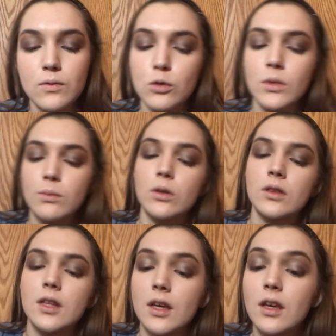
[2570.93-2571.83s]
for my
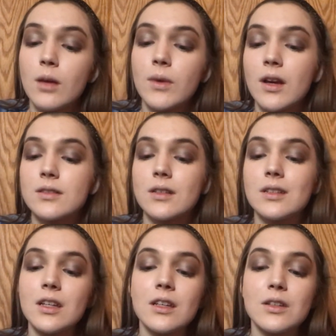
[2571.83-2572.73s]
birthday because I
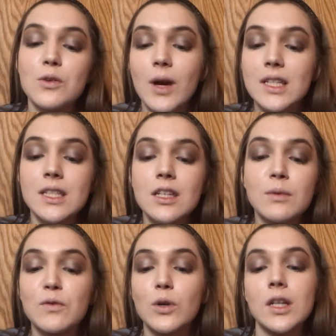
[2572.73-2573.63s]
need a new
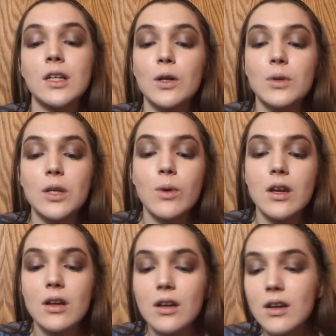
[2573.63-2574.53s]
ID before I can go anywhere.